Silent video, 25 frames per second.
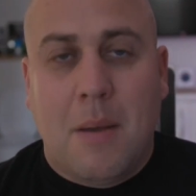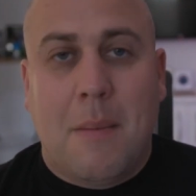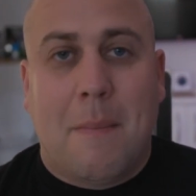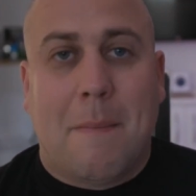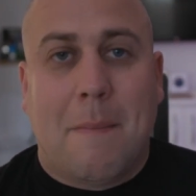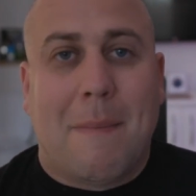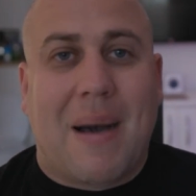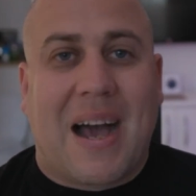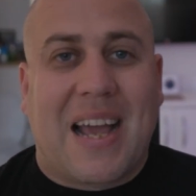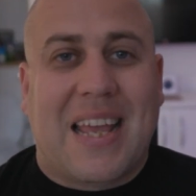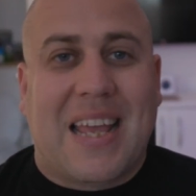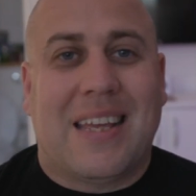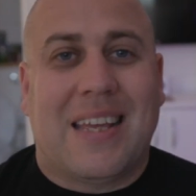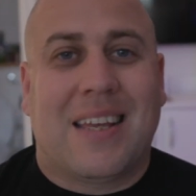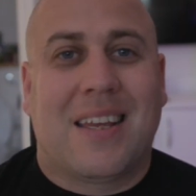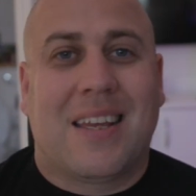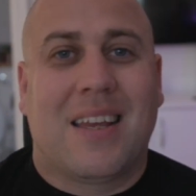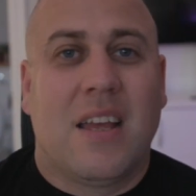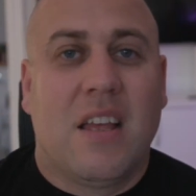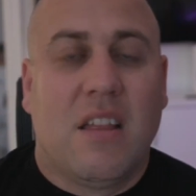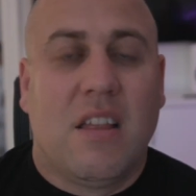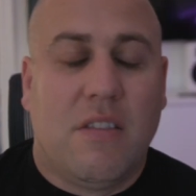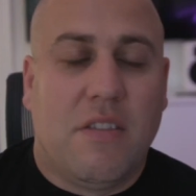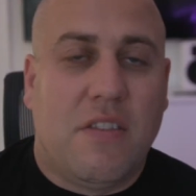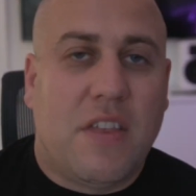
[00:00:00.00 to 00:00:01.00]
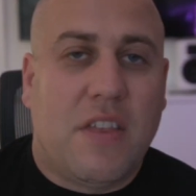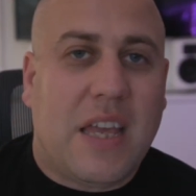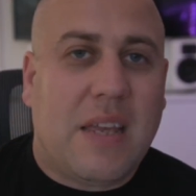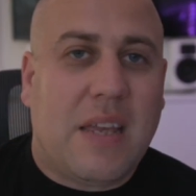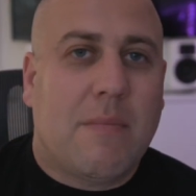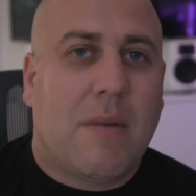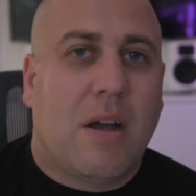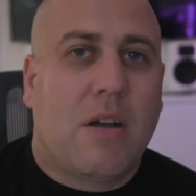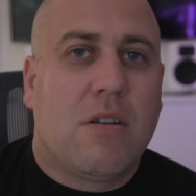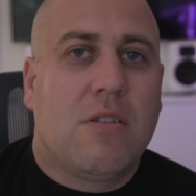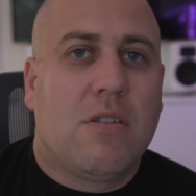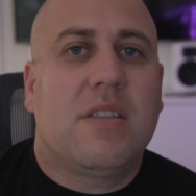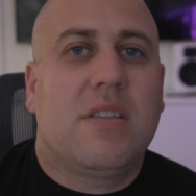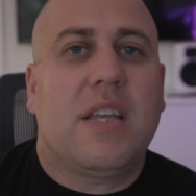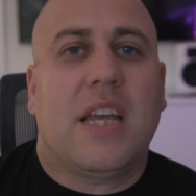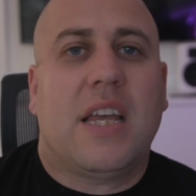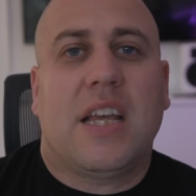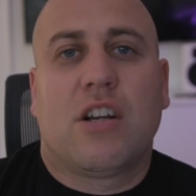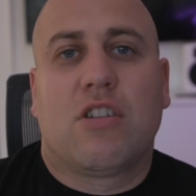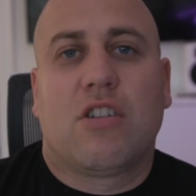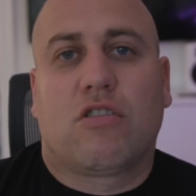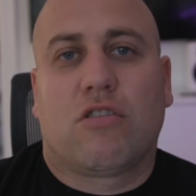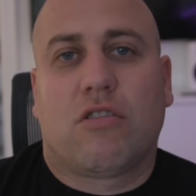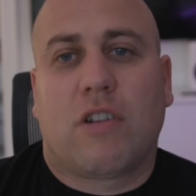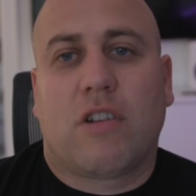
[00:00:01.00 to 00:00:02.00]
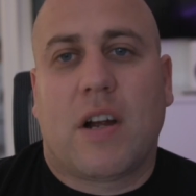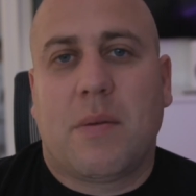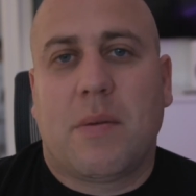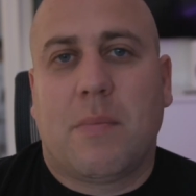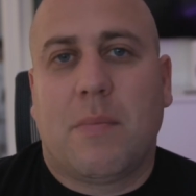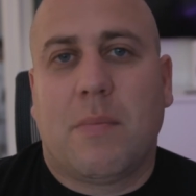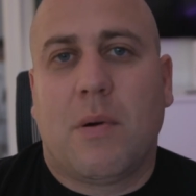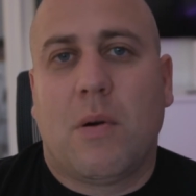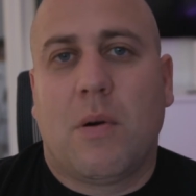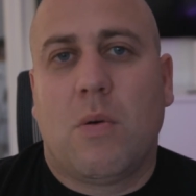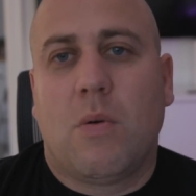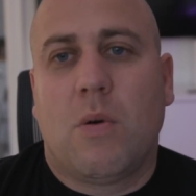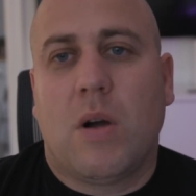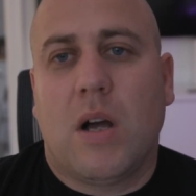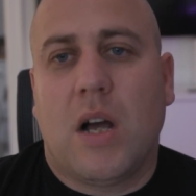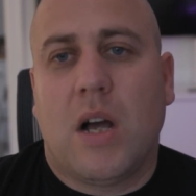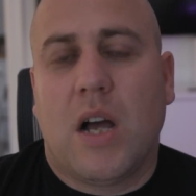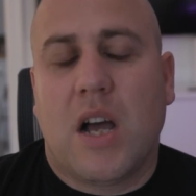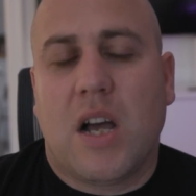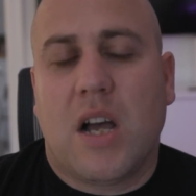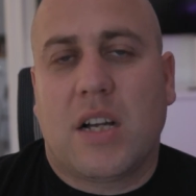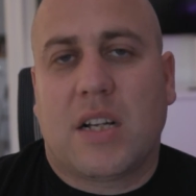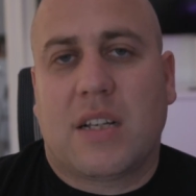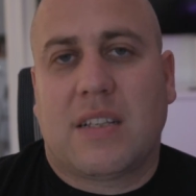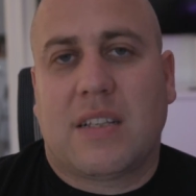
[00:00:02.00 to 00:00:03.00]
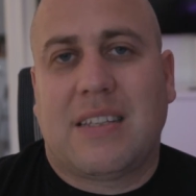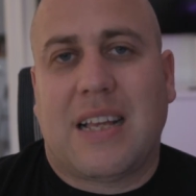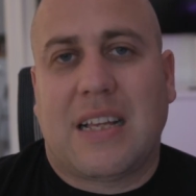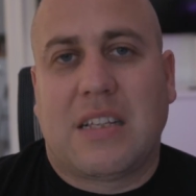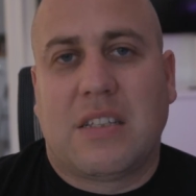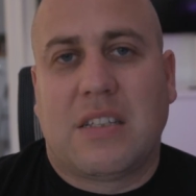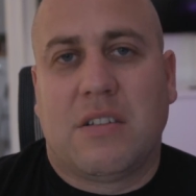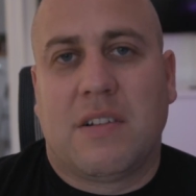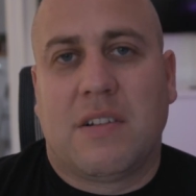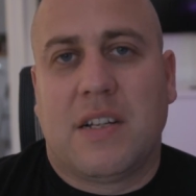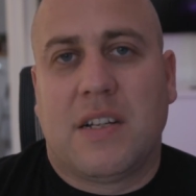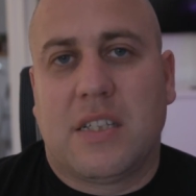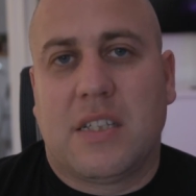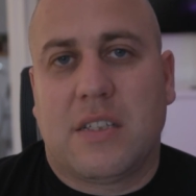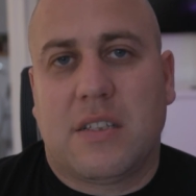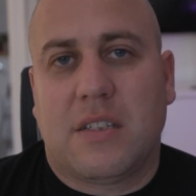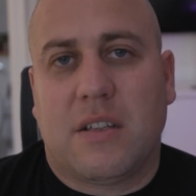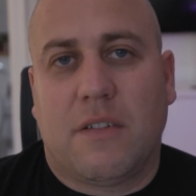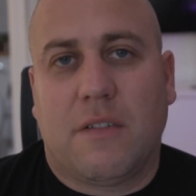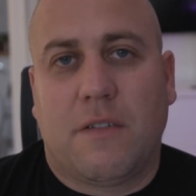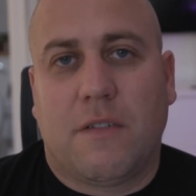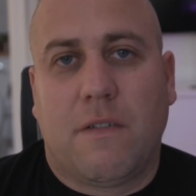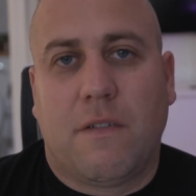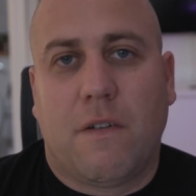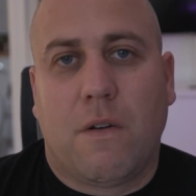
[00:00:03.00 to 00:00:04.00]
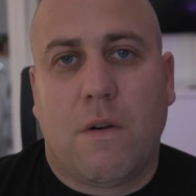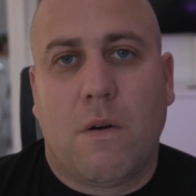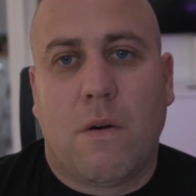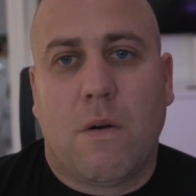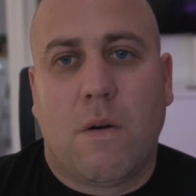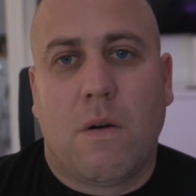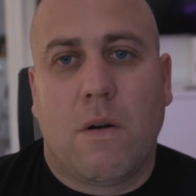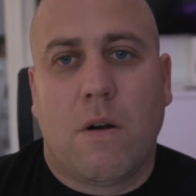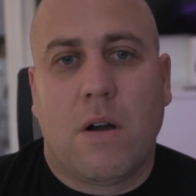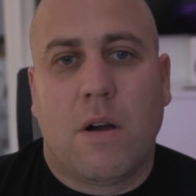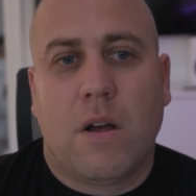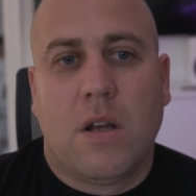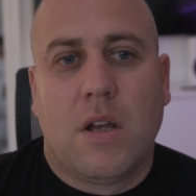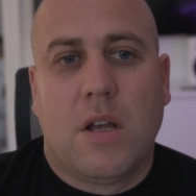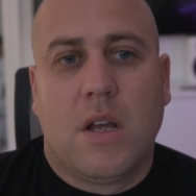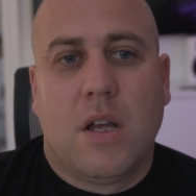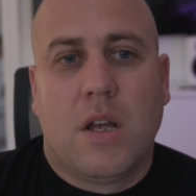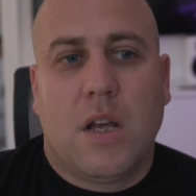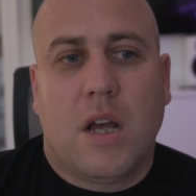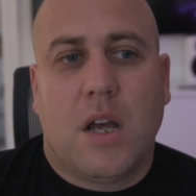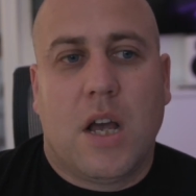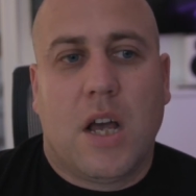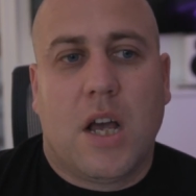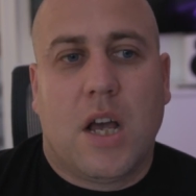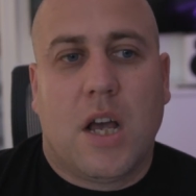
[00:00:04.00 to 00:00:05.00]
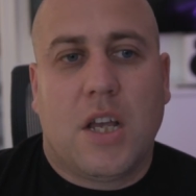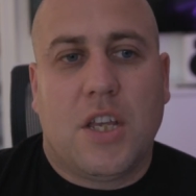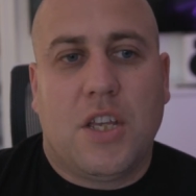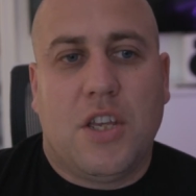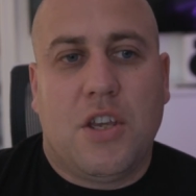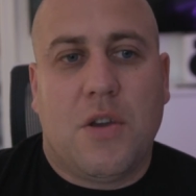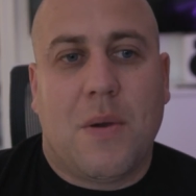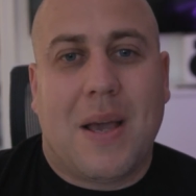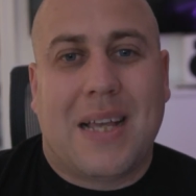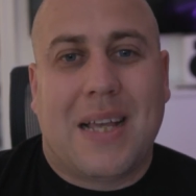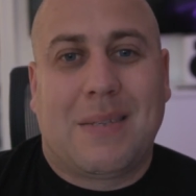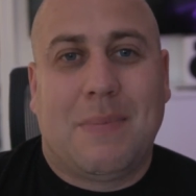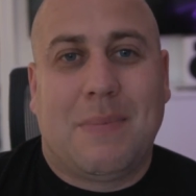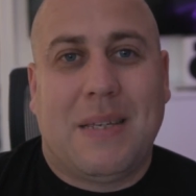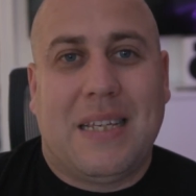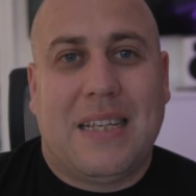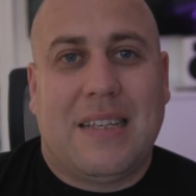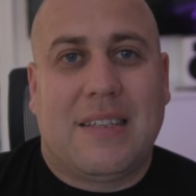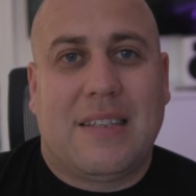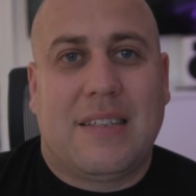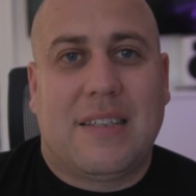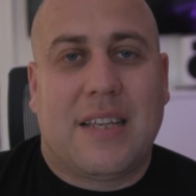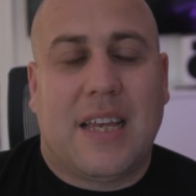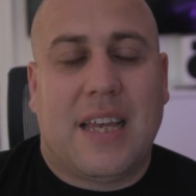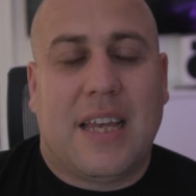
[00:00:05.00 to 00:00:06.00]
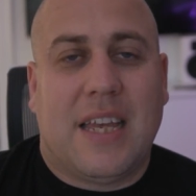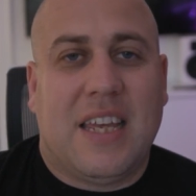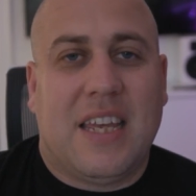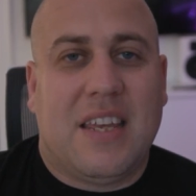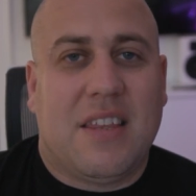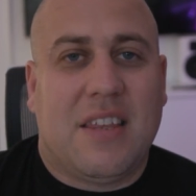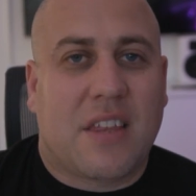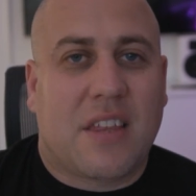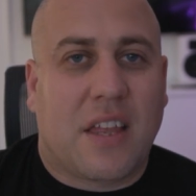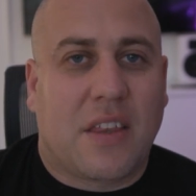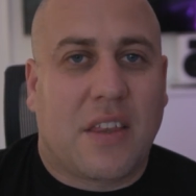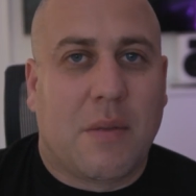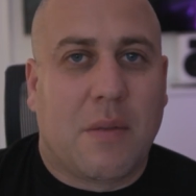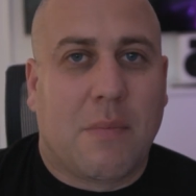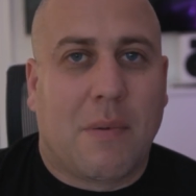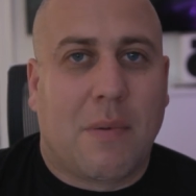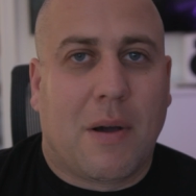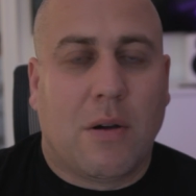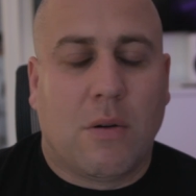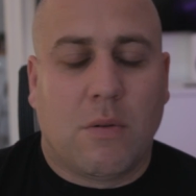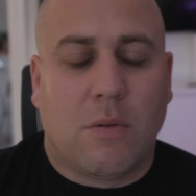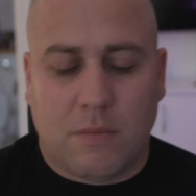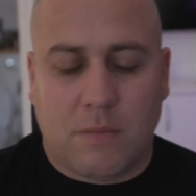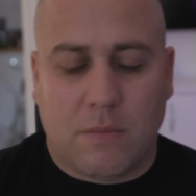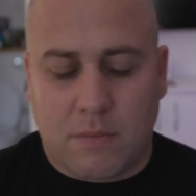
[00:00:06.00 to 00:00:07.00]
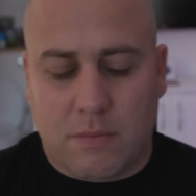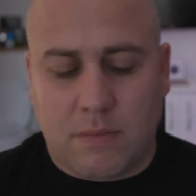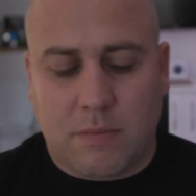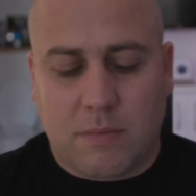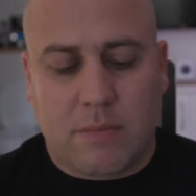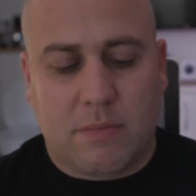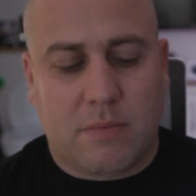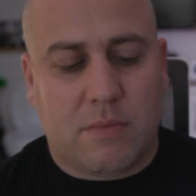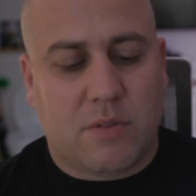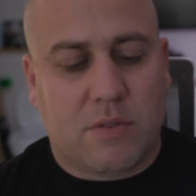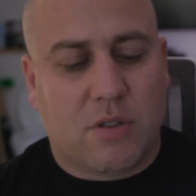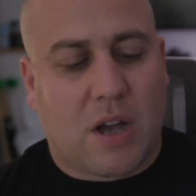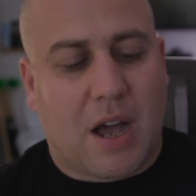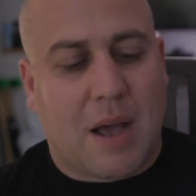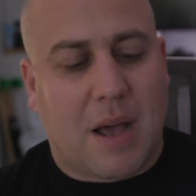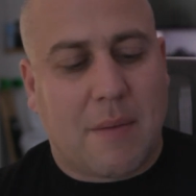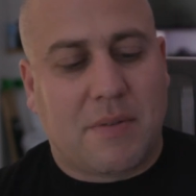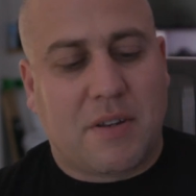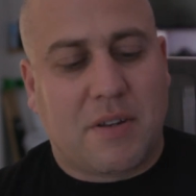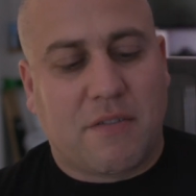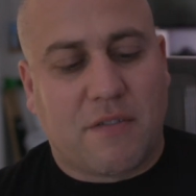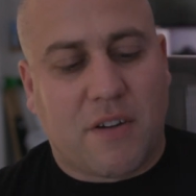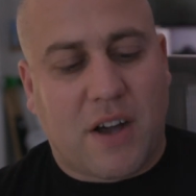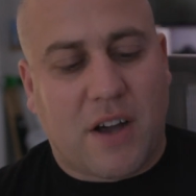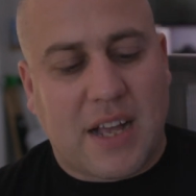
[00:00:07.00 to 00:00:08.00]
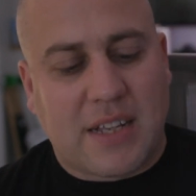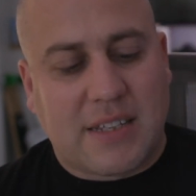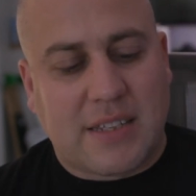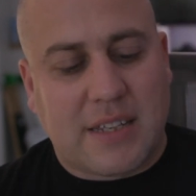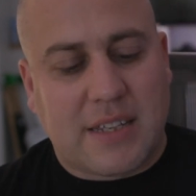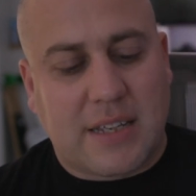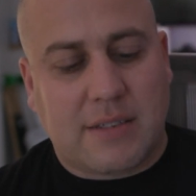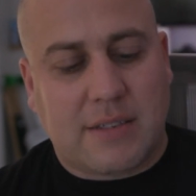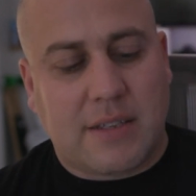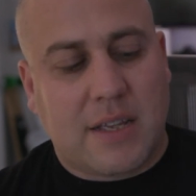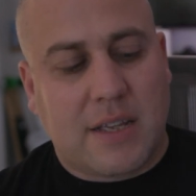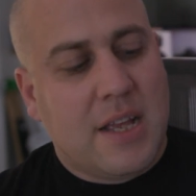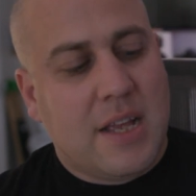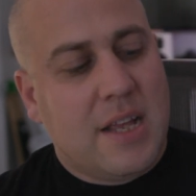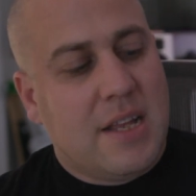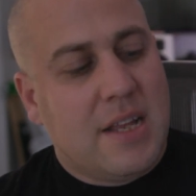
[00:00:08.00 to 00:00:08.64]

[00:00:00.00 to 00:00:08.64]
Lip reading: make the most incredible accessories for USB-C Thunderbolt type devices.